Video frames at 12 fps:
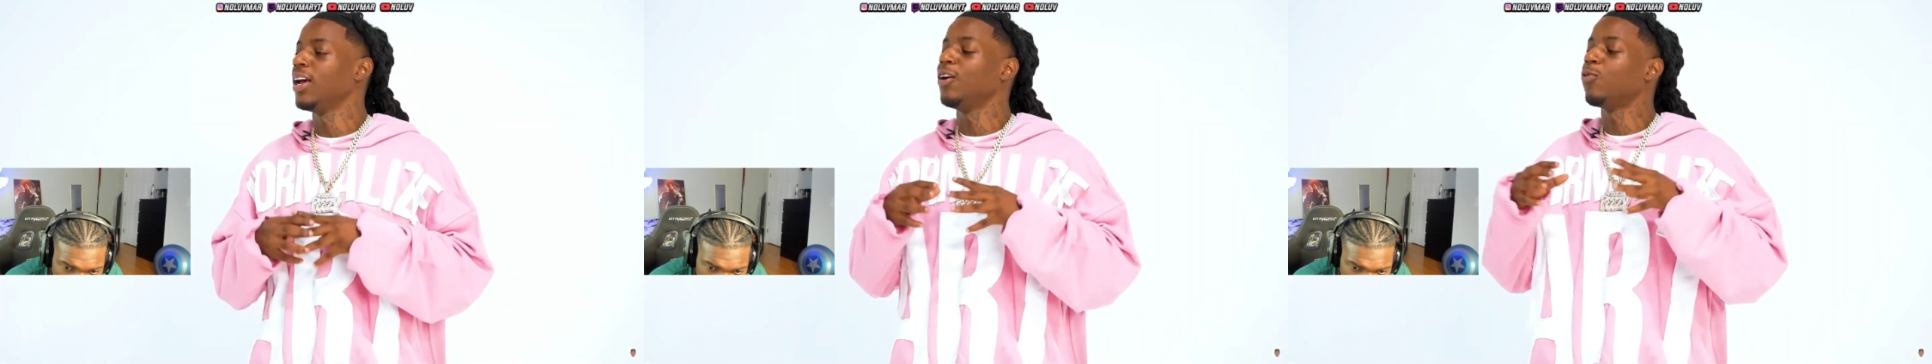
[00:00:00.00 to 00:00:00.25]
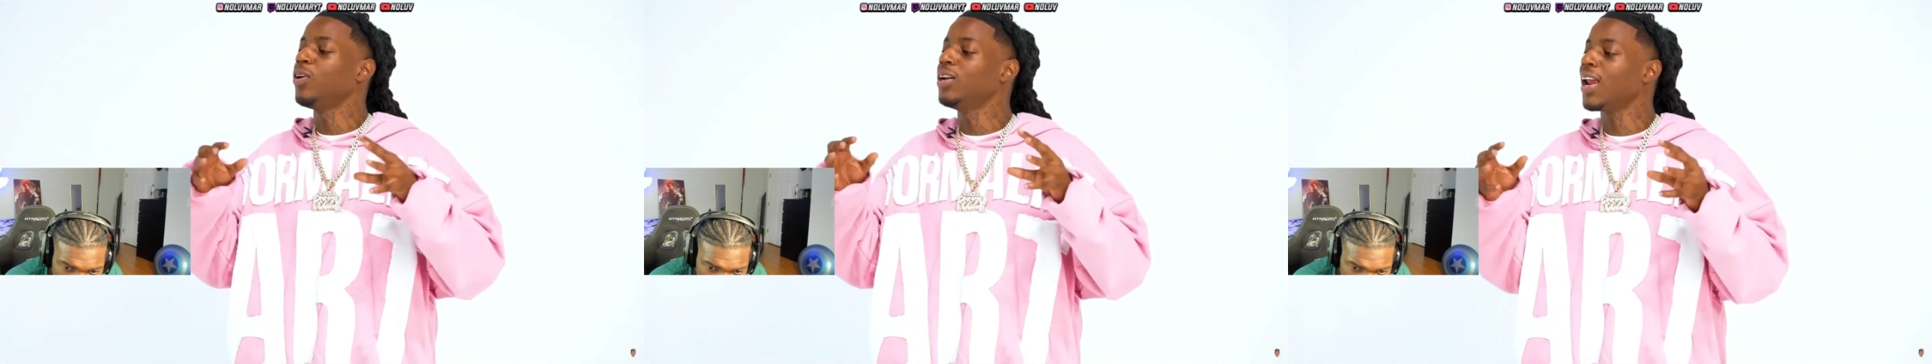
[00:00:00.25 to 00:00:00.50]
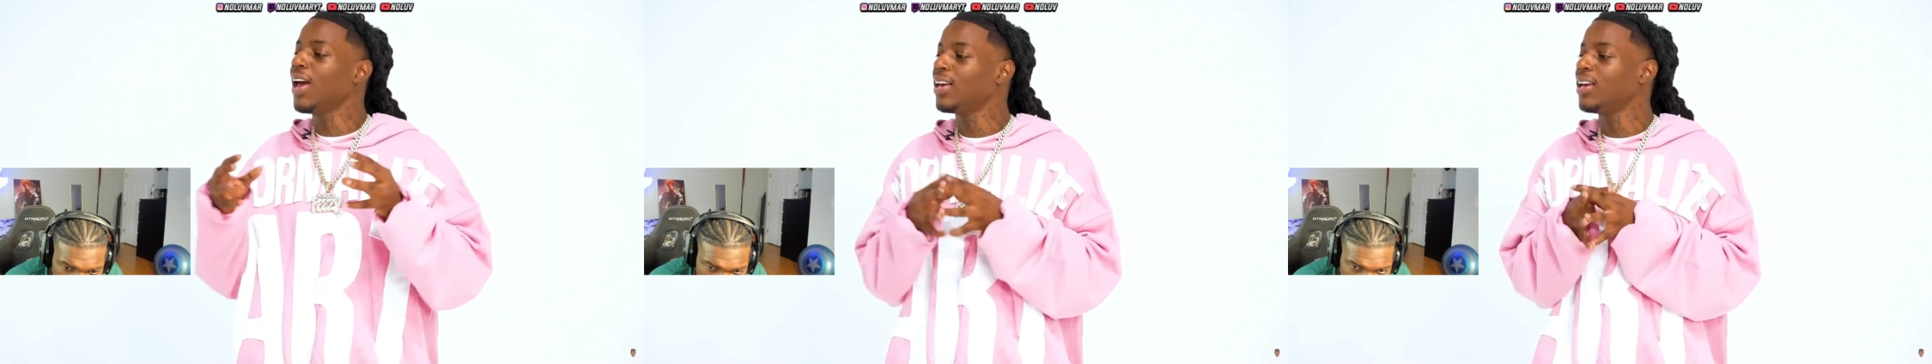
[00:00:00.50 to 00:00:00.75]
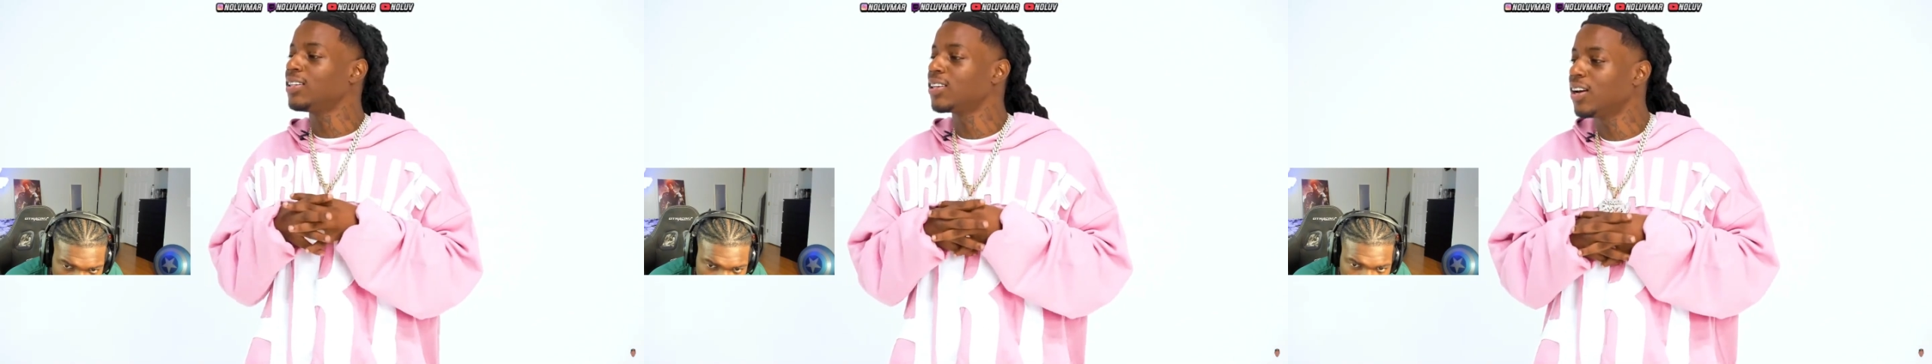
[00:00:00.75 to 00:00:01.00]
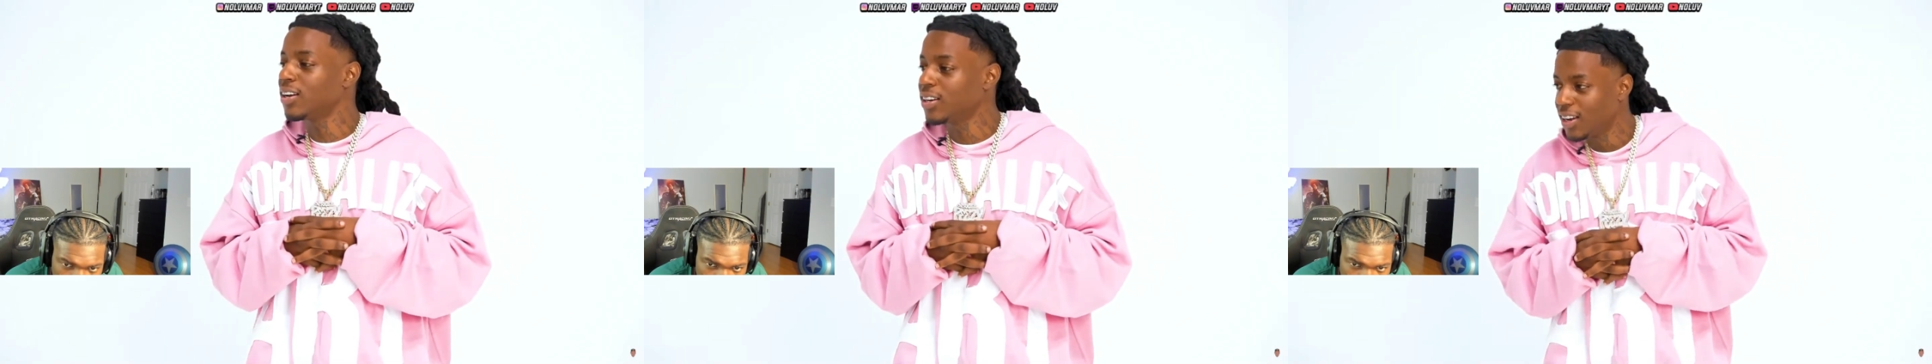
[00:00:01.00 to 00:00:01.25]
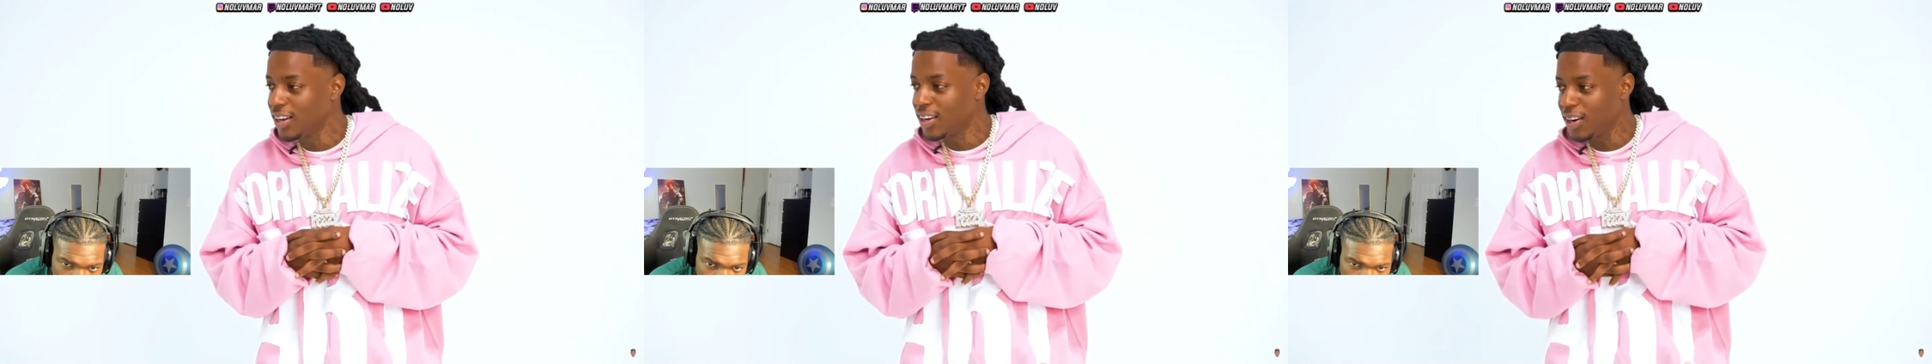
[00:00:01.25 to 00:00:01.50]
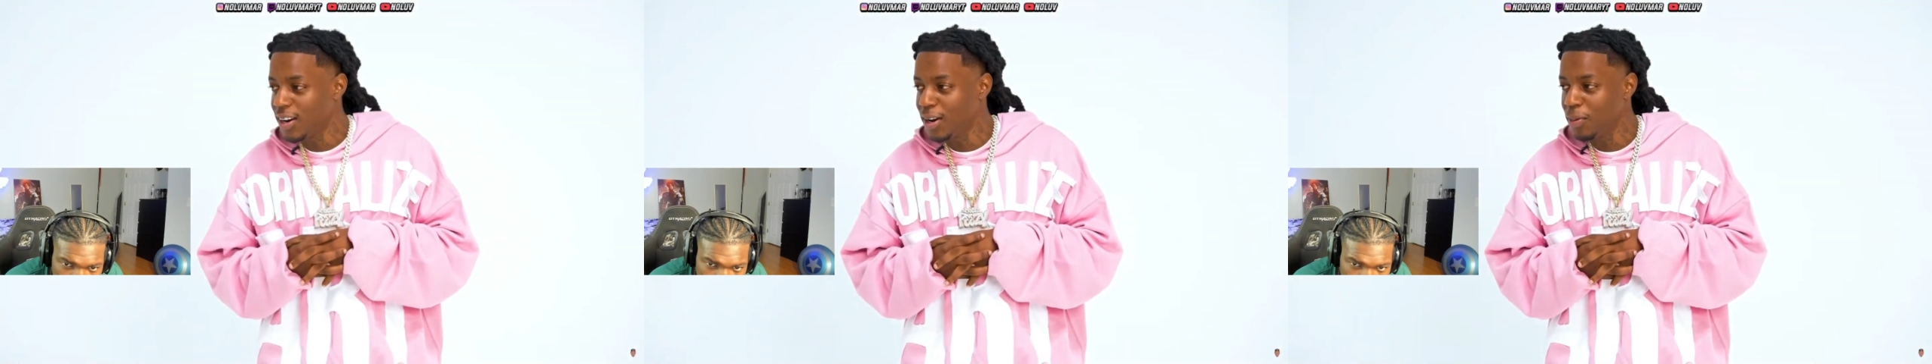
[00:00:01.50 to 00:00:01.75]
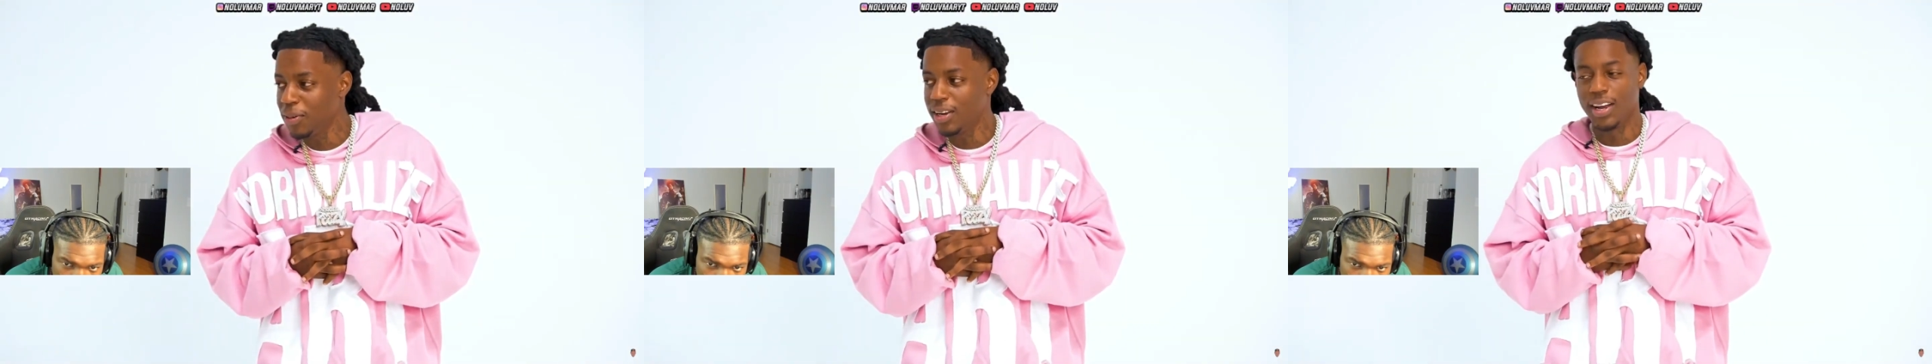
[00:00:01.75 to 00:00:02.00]
If we like each other, you hear
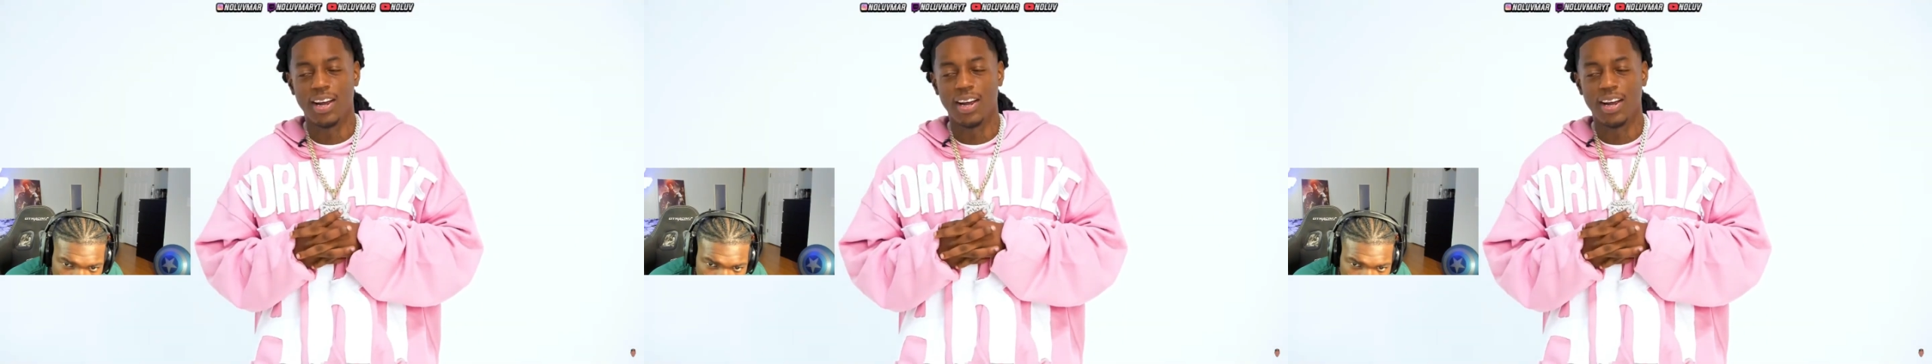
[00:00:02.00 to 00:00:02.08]
me?